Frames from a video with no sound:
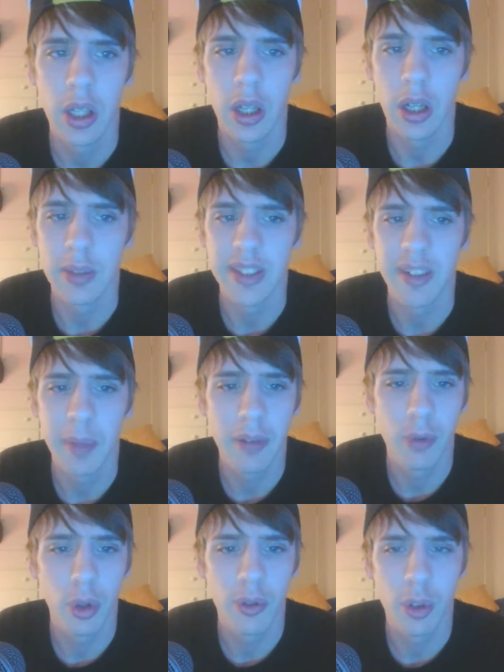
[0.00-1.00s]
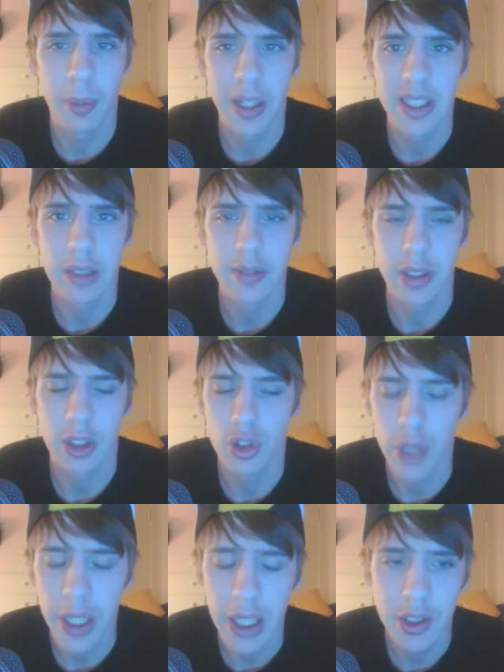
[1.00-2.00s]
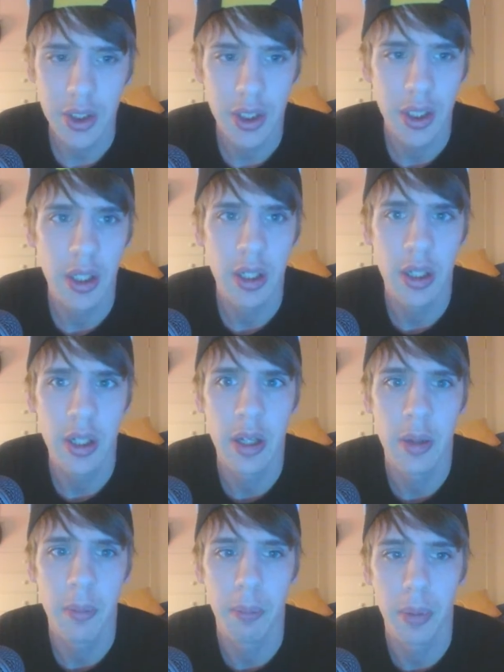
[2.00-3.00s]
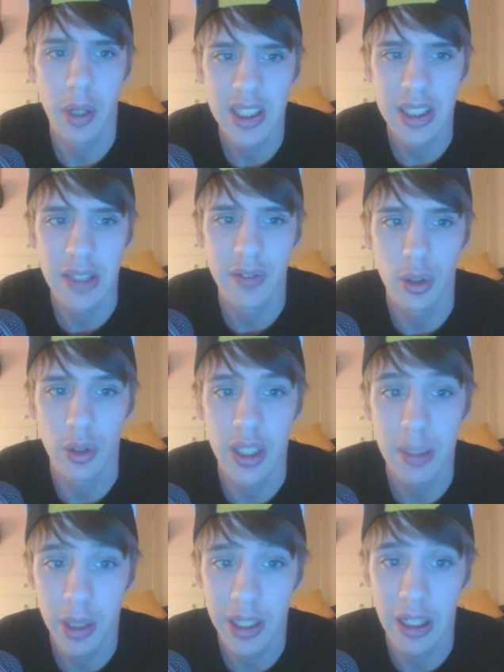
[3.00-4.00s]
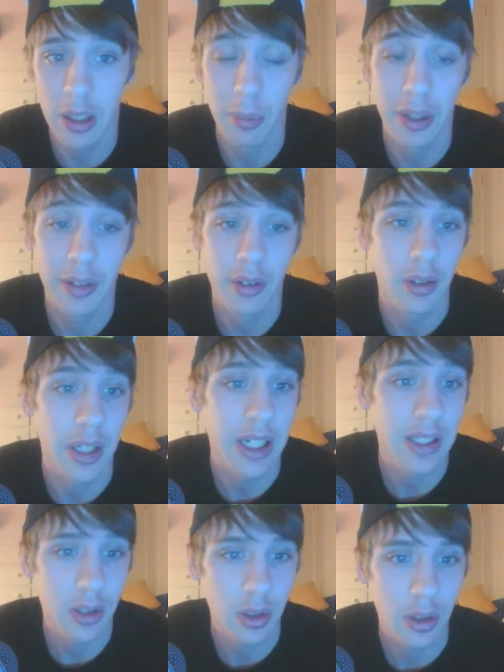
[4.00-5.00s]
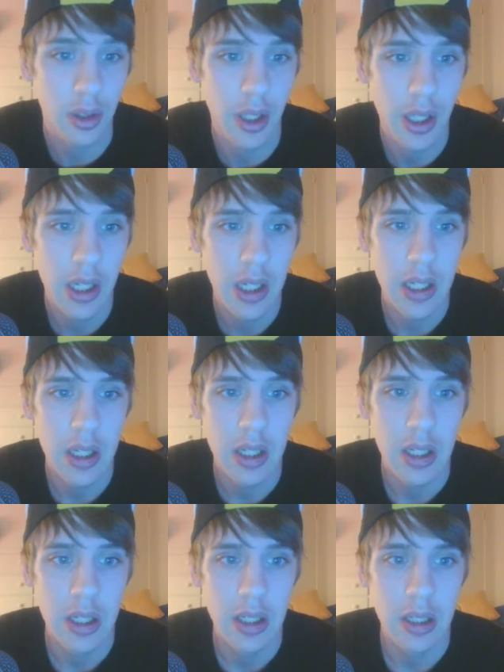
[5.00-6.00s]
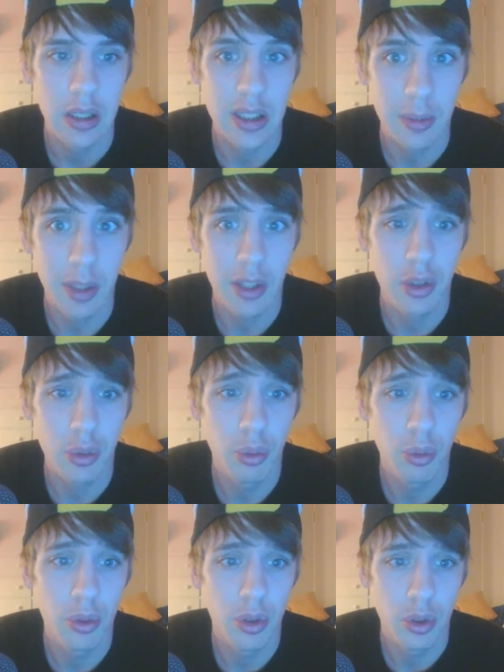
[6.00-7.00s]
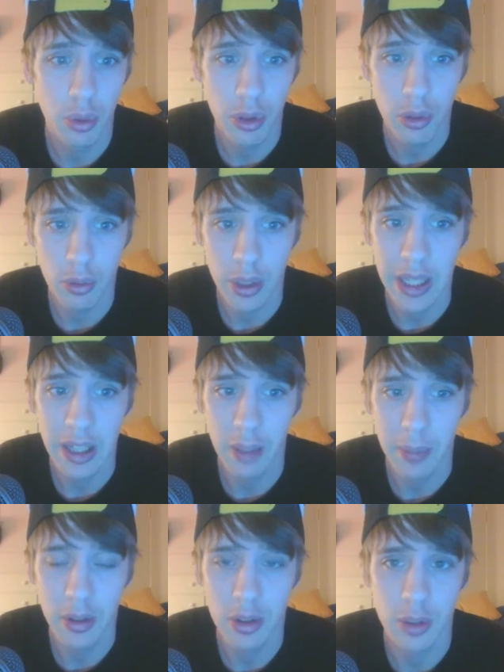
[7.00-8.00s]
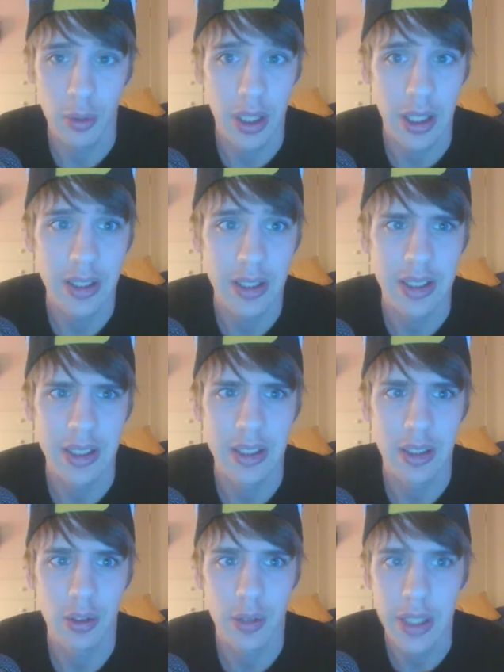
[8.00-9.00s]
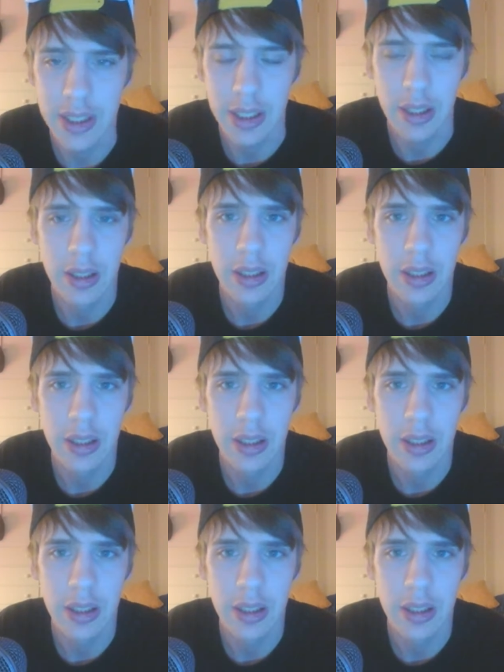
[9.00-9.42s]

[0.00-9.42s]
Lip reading: 7 mana 4/4 by itself is trash, but if you did play an elemental last turn, summoning 2/2/3 elementals with taunt is crazy.